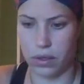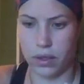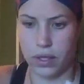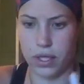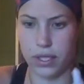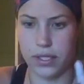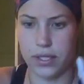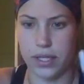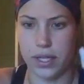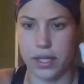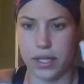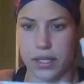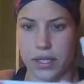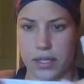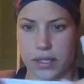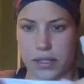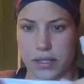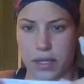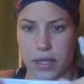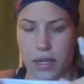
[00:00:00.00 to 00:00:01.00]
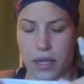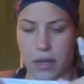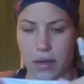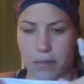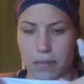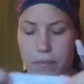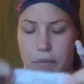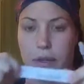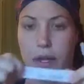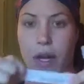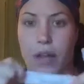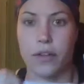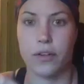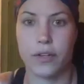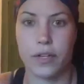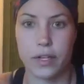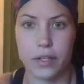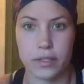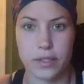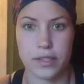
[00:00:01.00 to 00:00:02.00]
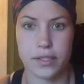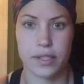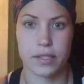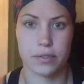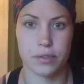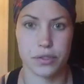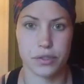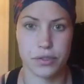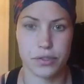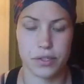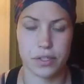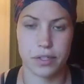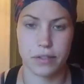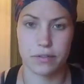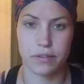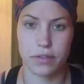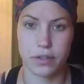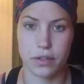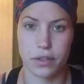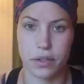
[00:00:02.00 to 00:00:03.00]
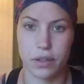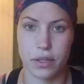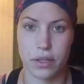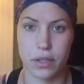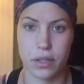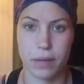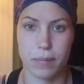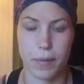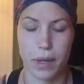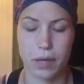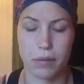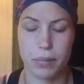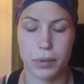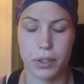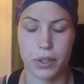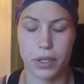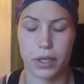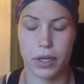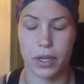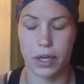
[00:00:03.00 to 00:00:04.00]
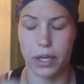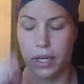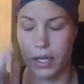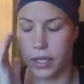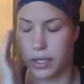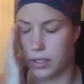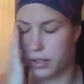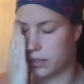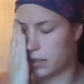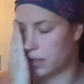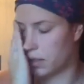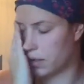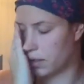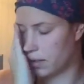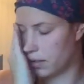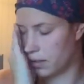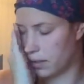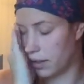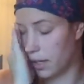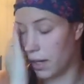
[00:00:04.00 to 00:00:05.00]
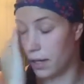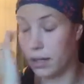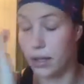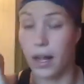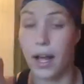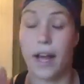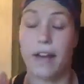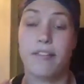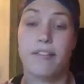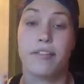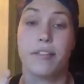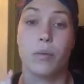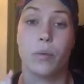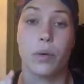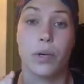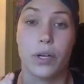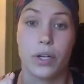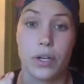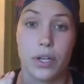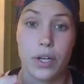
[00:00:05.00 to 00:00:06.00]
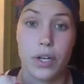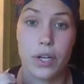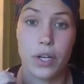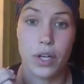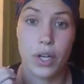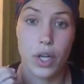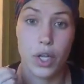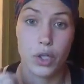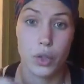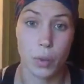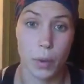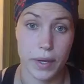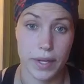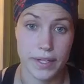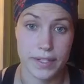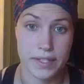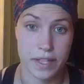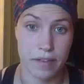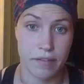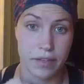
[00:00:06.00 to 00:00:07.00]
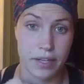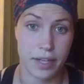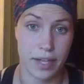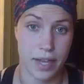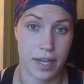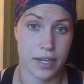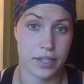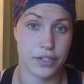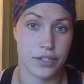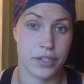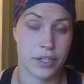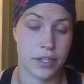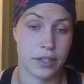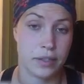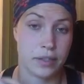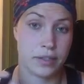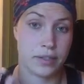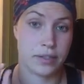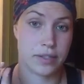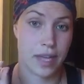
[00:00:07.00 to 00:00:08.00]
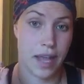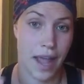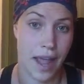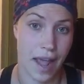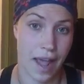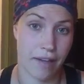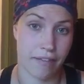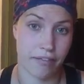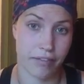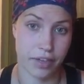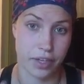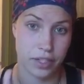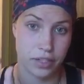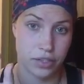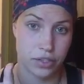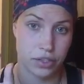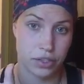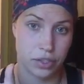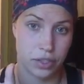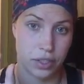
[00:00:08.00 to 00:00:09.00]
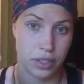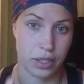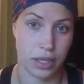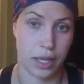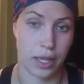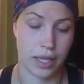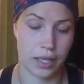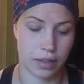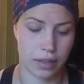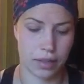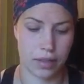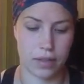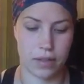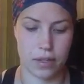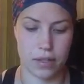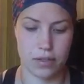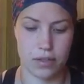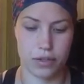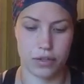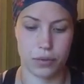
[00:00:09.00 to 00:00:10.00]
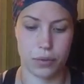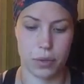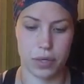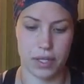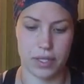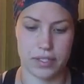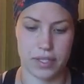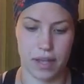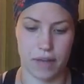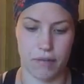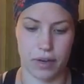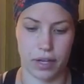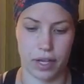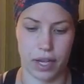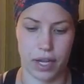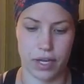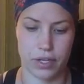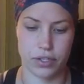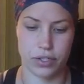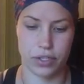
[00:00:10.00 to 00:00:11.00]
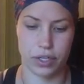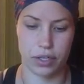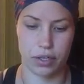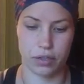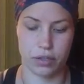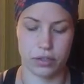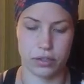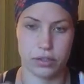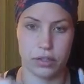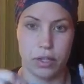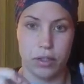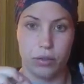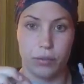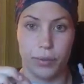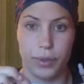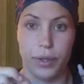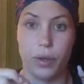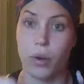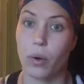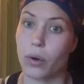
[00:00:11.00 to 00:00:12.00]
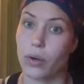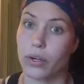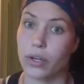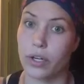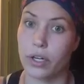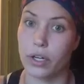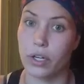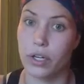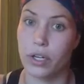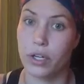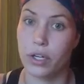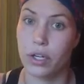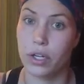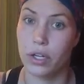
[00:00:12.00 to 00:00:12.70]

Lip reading: this is the other needles that I was using for the Menopur and Gonal F were 27 gauge needles, 1/2 inch in length. These are 27 gauge needles, 3/4